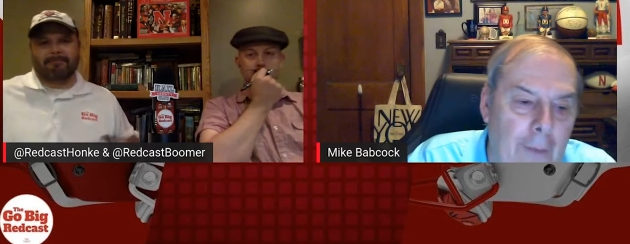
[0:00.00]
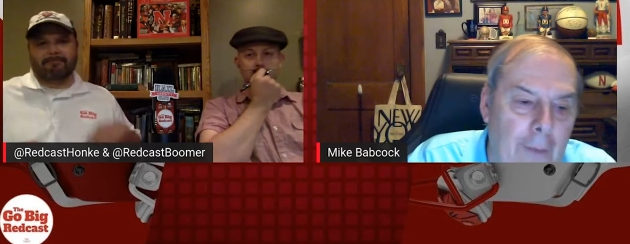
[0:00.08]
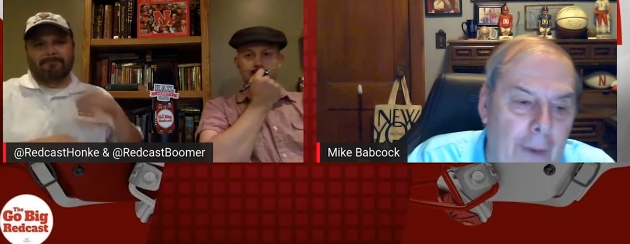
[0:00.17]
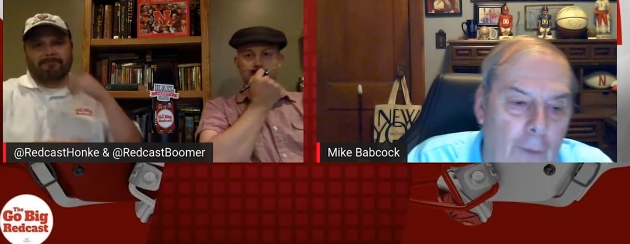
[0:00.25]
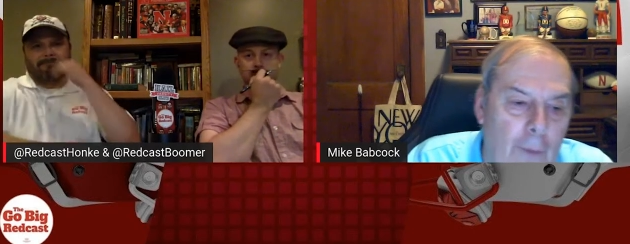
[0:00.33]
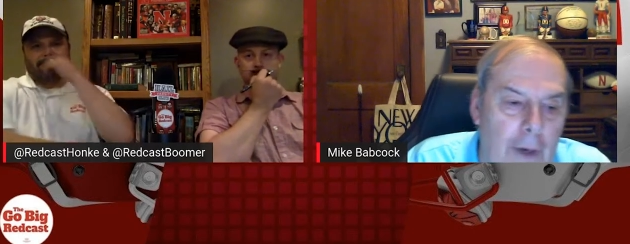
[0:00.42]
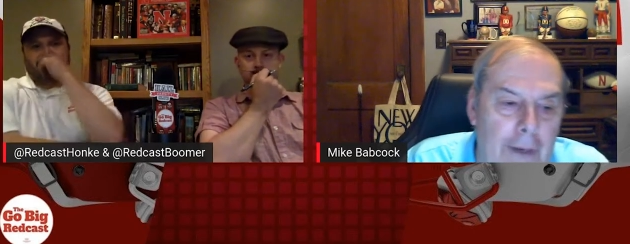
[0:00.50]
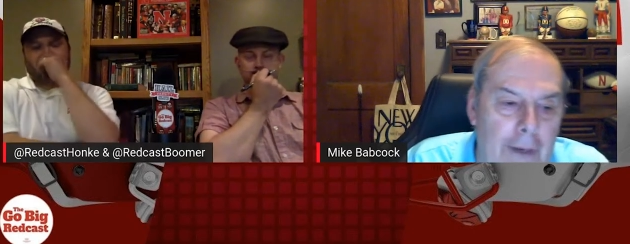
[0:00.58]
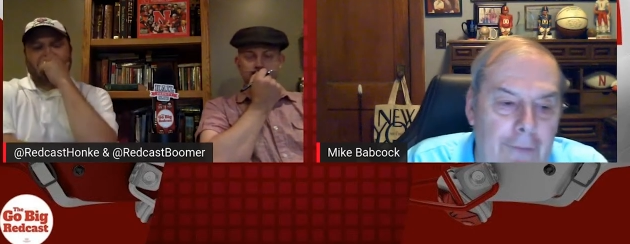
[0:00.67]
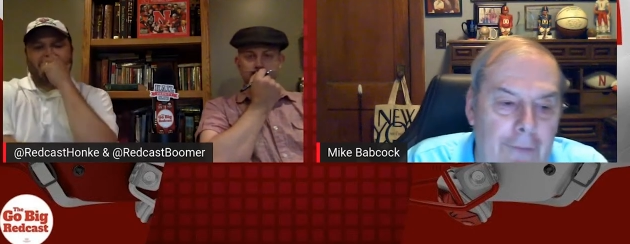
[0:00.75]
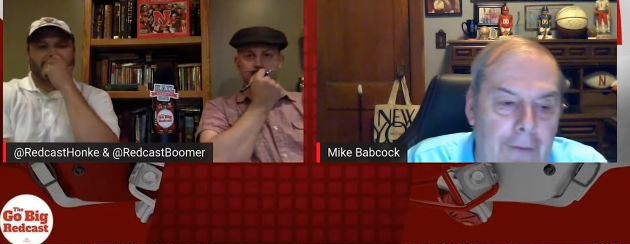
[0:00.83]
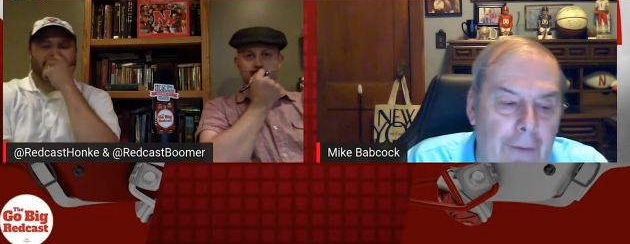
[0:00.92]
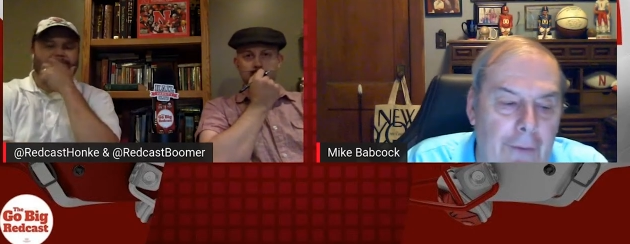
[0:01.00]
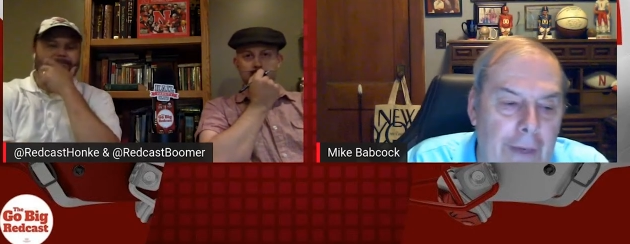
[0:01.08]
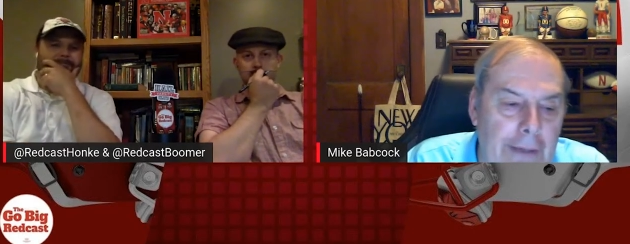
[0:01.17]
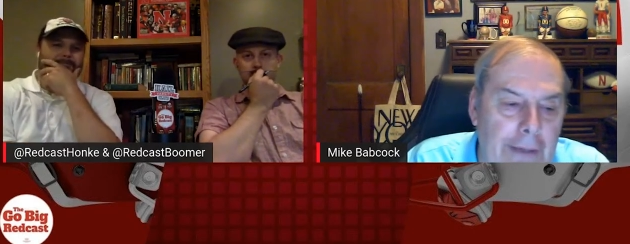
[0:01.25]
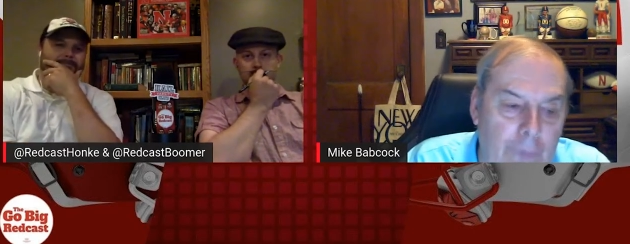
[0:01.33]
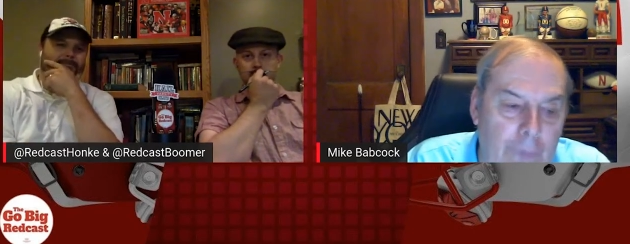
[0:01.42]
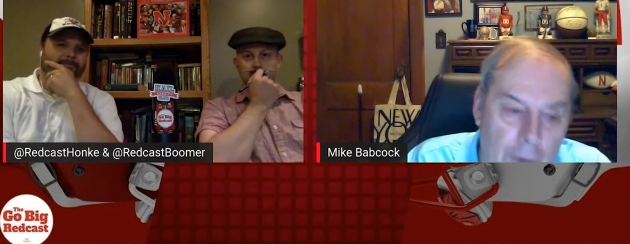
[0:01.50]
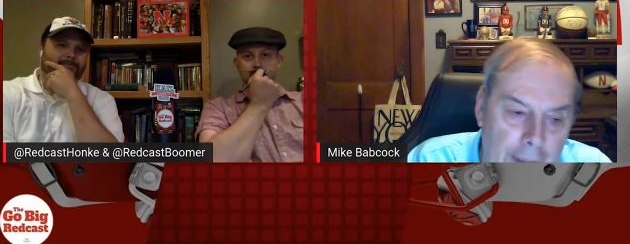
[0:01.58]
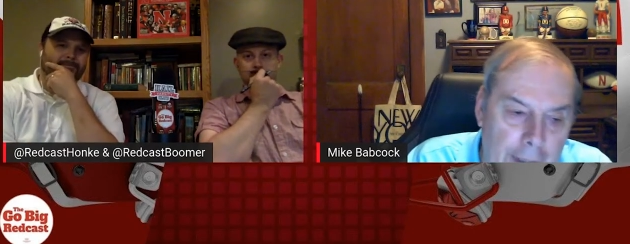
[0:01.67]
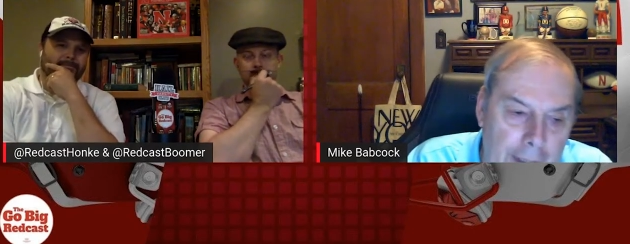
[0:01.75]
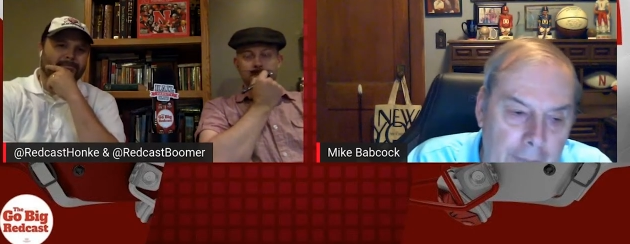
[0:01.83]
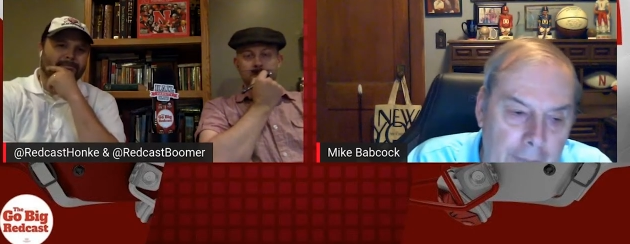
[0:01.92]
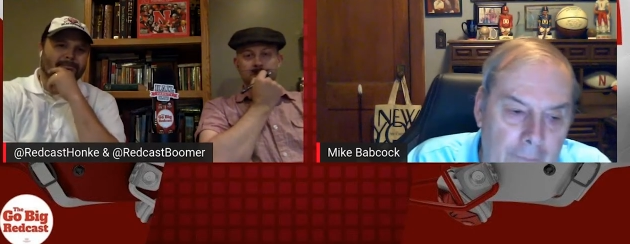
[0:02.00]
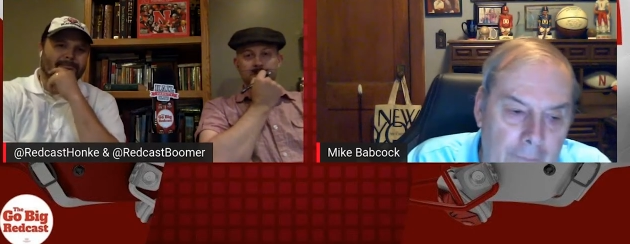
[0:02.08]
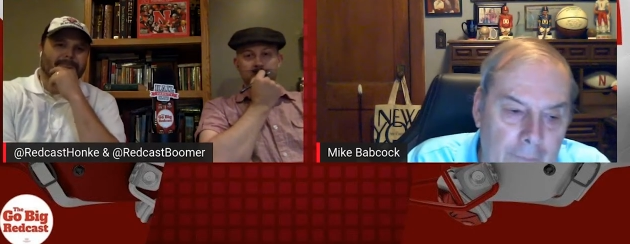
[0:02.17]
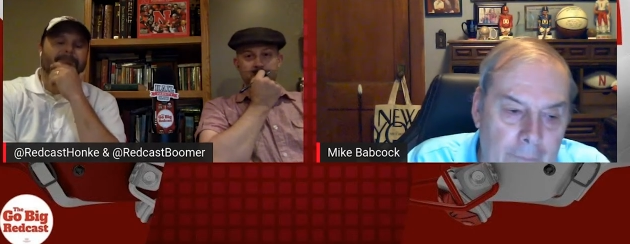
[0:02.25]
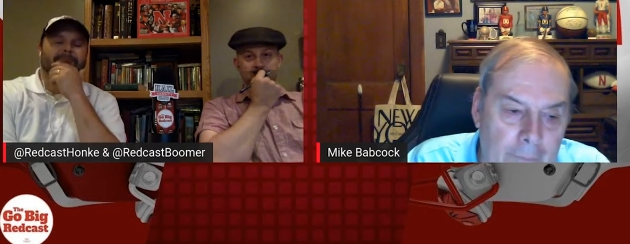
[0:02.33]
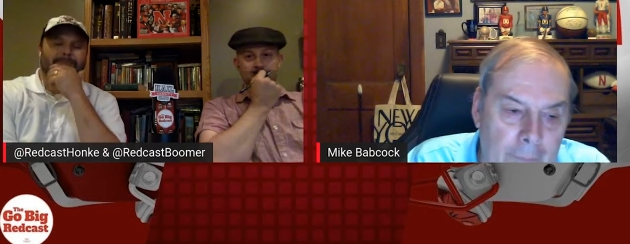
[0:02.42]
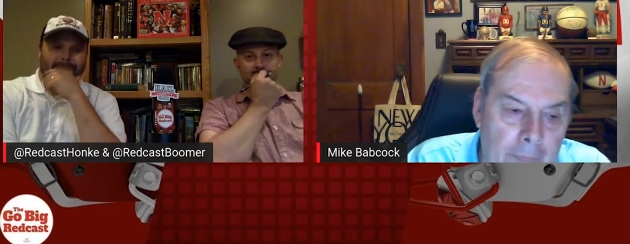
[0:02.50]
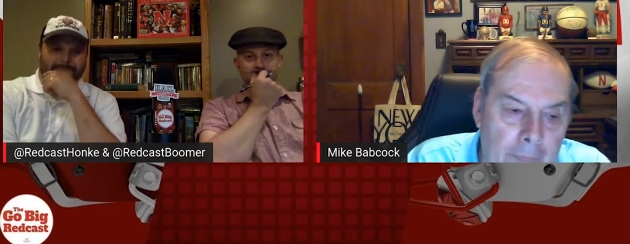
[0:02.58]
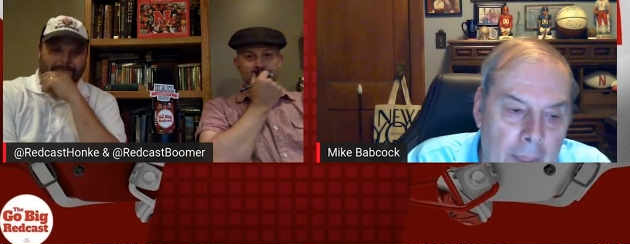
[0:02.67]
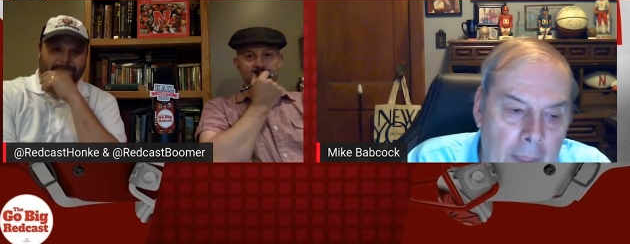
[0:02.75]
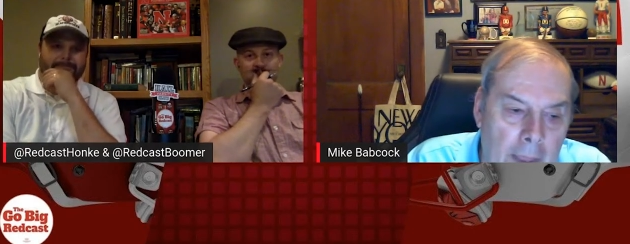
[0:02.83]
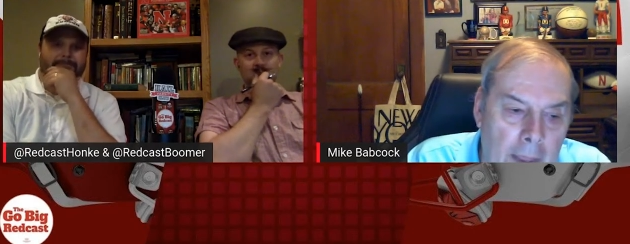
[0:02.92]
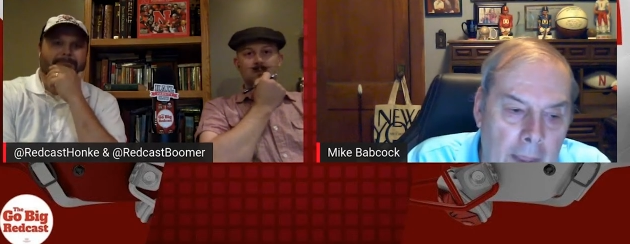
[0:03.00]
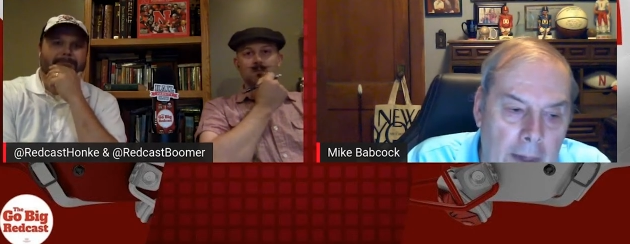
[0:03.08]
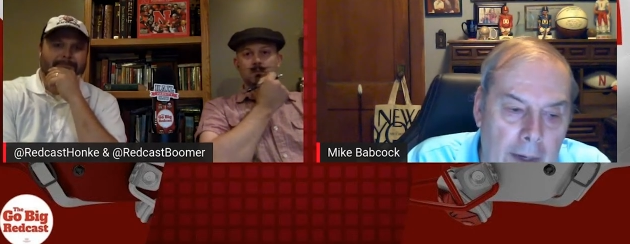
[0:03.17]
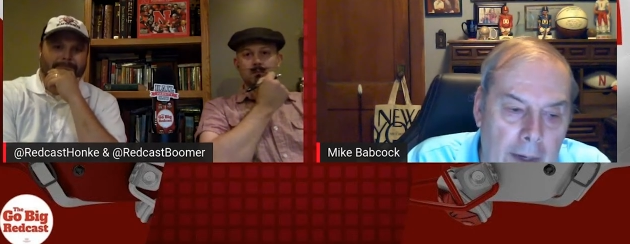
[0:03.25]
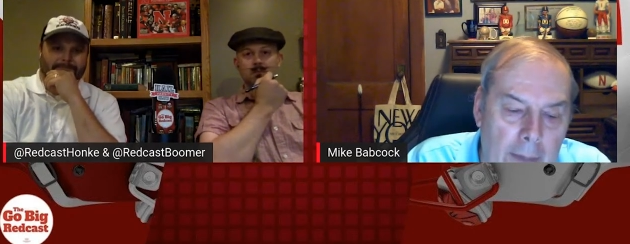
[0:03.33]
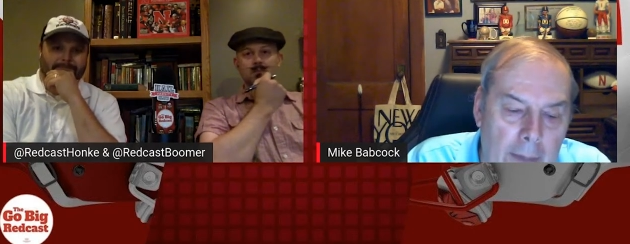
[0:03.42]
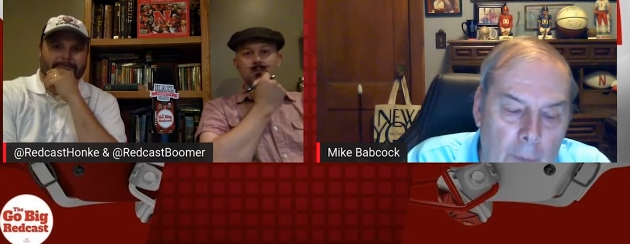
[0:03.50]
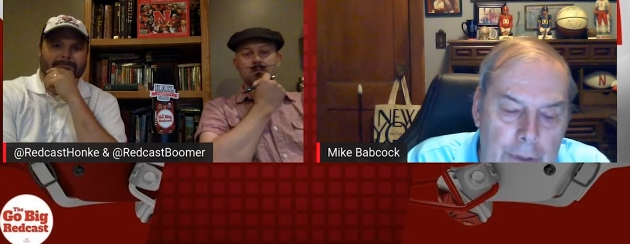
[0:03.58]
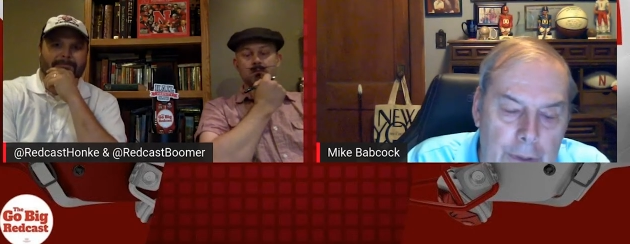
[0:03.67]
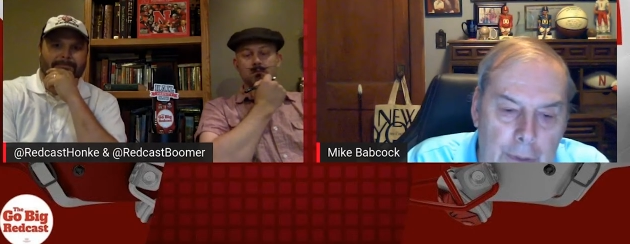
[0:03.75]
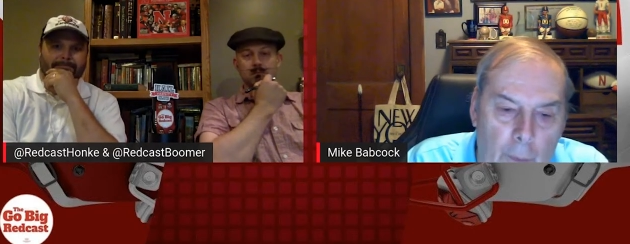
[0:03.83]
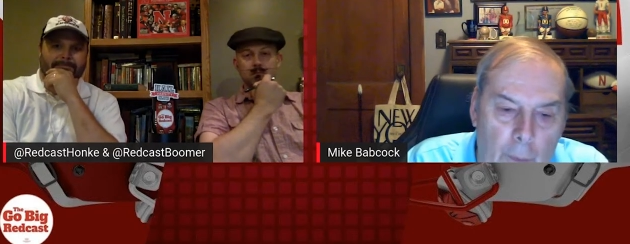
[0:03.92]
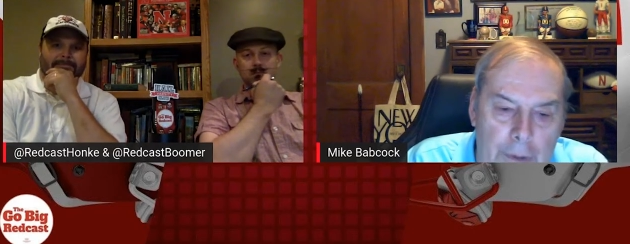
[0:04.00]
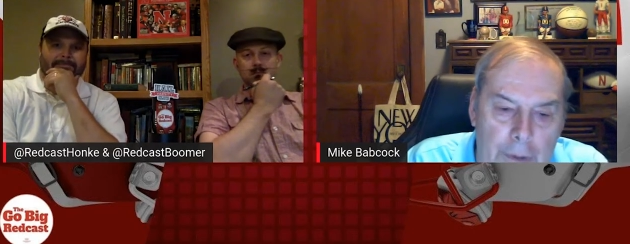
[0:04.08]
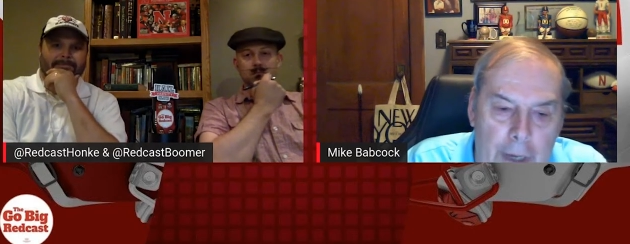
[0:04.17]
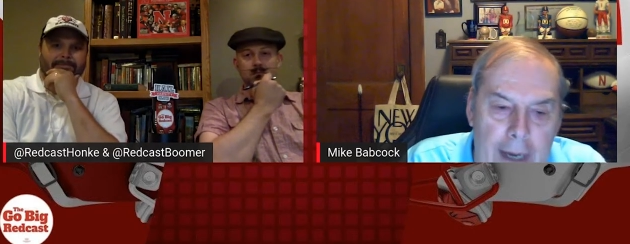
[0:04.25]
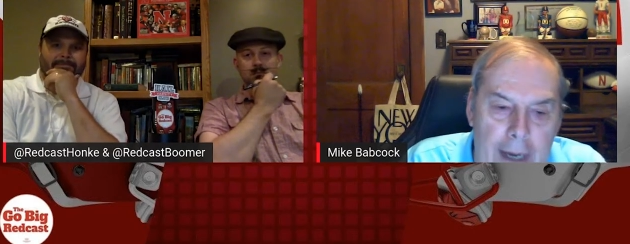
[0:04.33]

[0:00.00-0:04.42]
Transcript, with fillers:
Speaker 1: One is the 2001 game, um, which which I